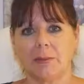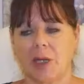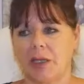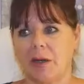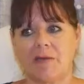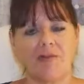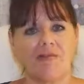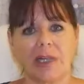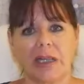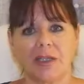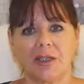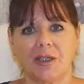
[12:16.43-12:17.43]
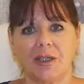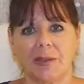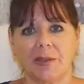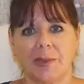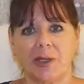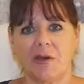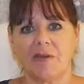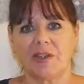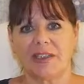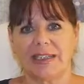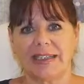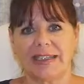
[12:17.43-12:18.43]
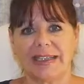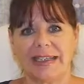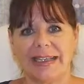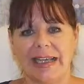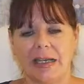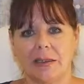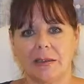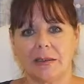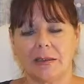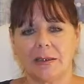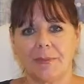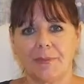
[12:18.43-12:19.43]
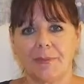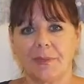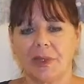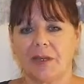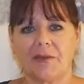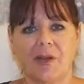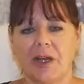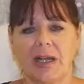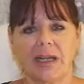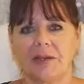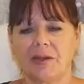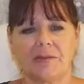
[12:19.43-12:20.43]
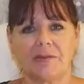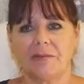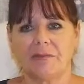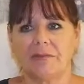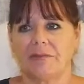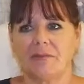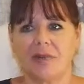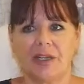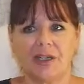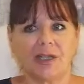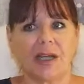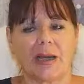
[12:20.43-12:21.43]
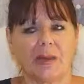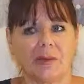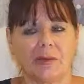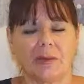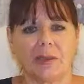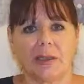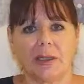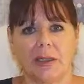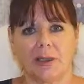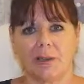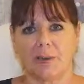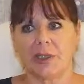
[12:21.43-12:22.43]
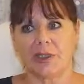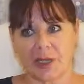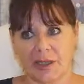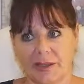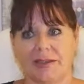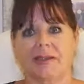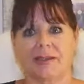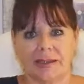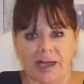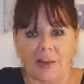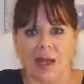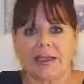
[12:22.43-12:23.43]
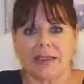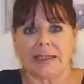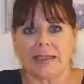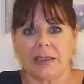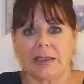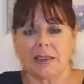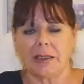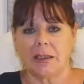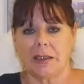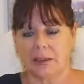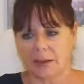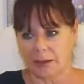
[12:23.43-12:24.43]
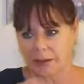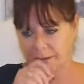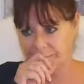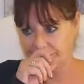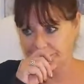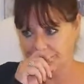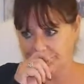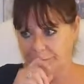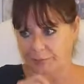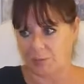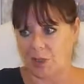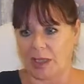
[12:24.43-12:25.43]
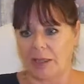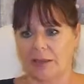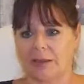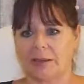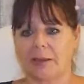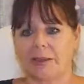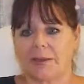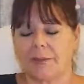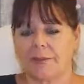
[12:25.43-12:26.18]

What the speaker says: my current relationship's been going for 16 years. If I hadn't reached out, which this is how I did it, and